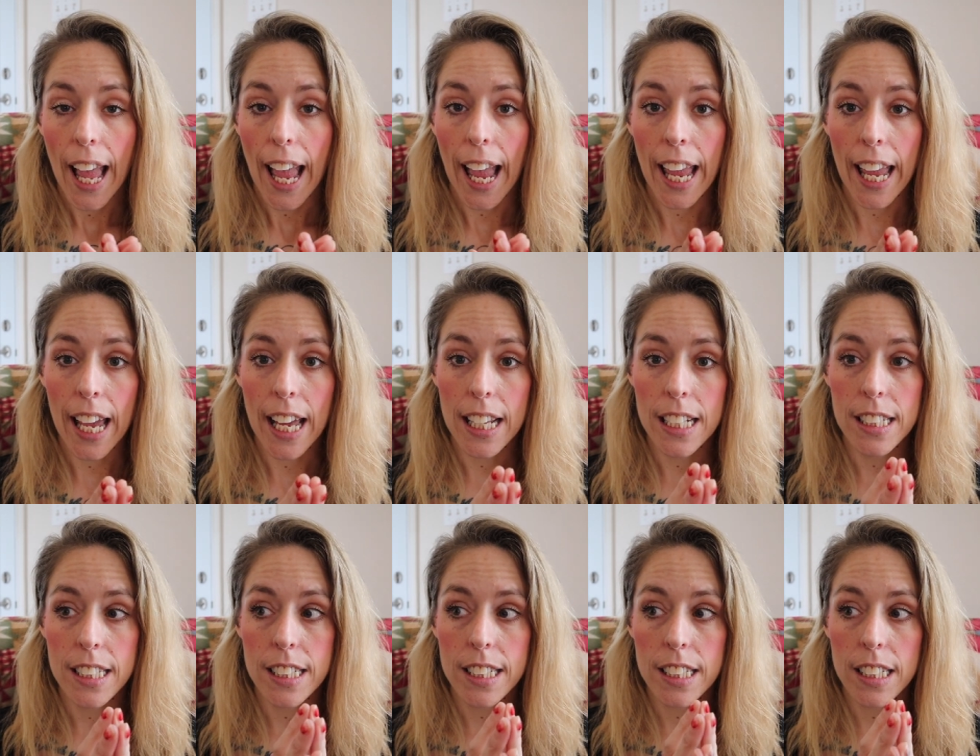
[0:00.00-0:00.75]

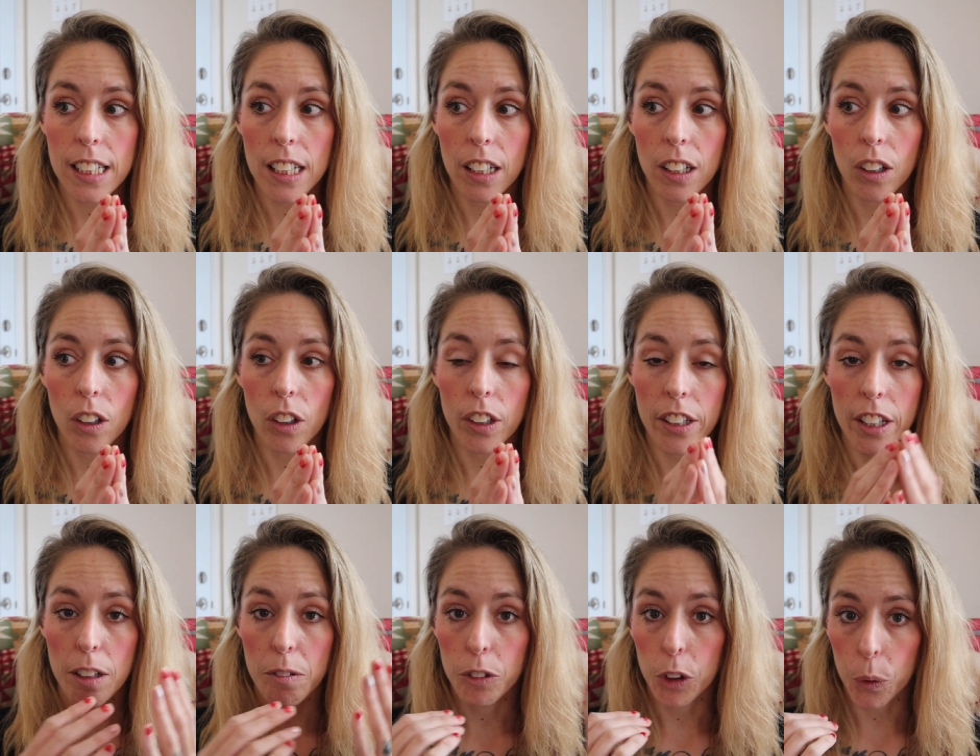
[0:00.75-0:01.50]
And
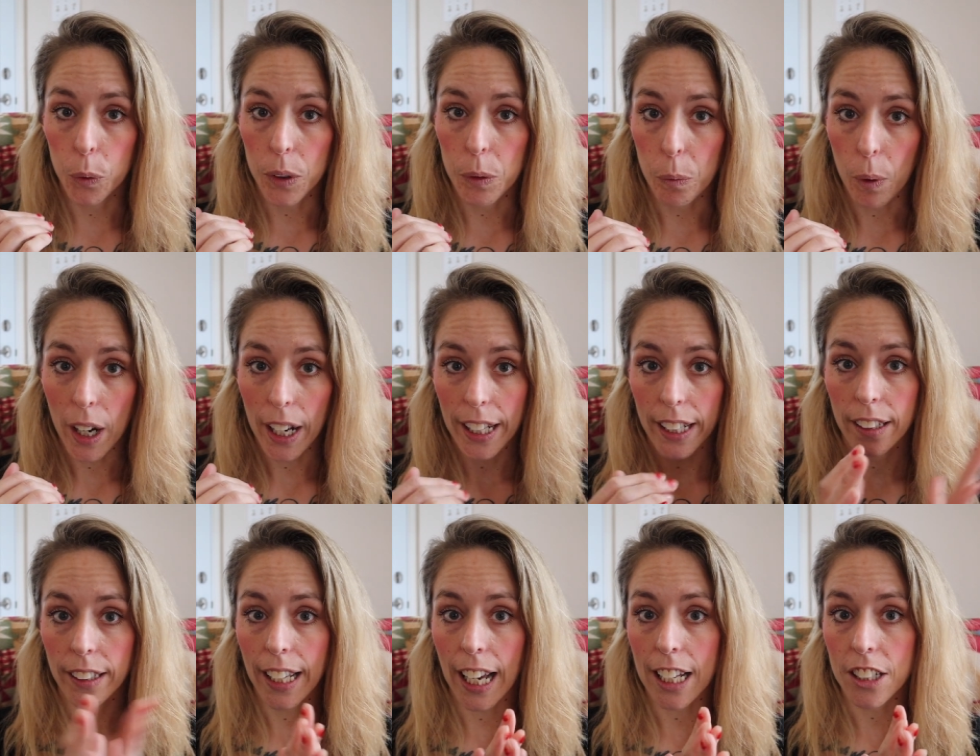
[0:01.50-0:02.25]
the
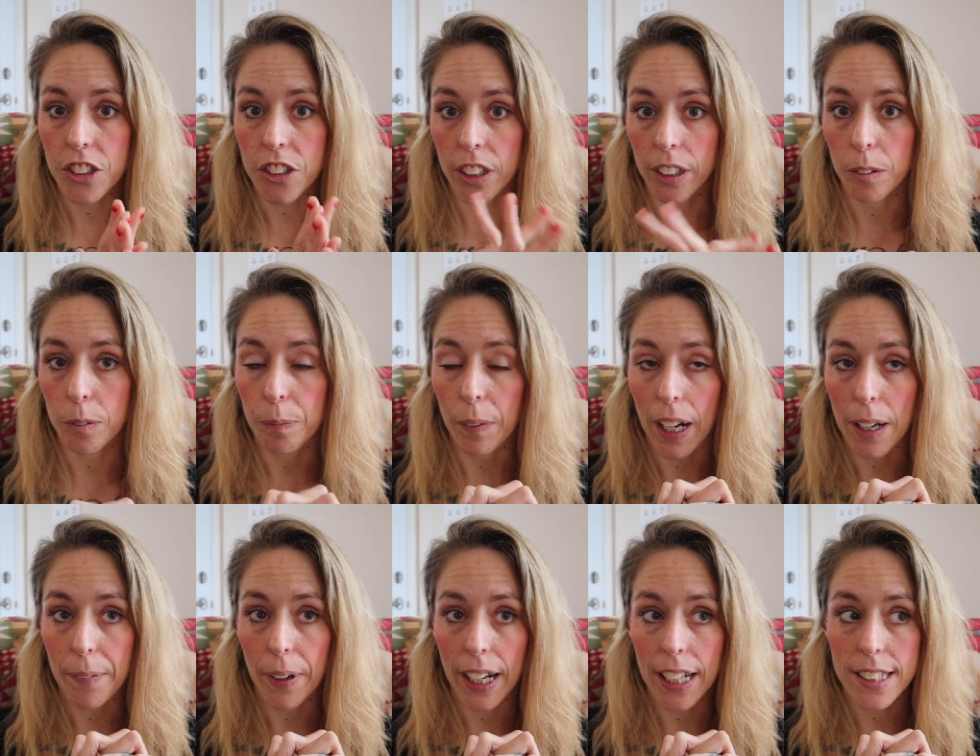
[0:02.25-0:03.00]
Roux-en-Y, gastric
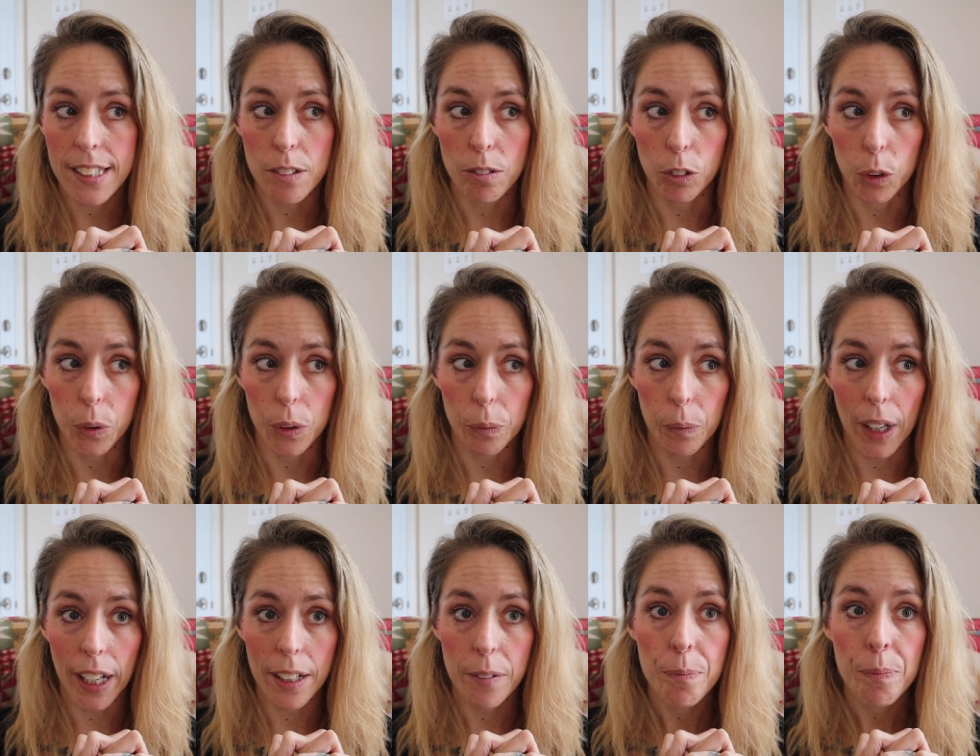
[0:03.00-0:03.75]
bypass,
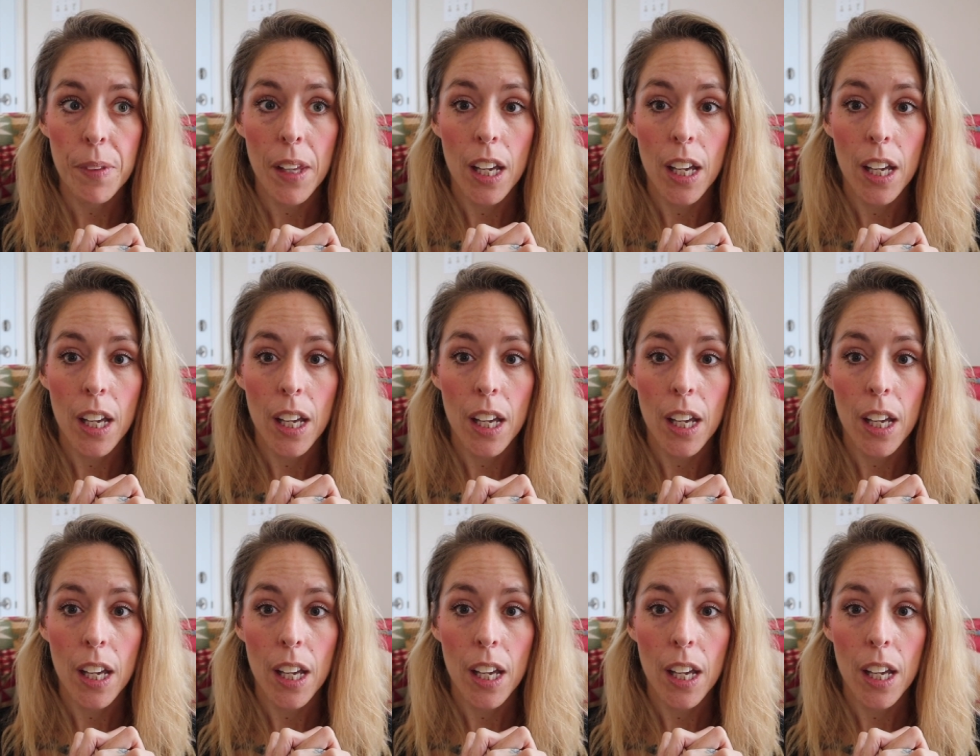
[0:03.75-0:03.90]
Roux-en-Y.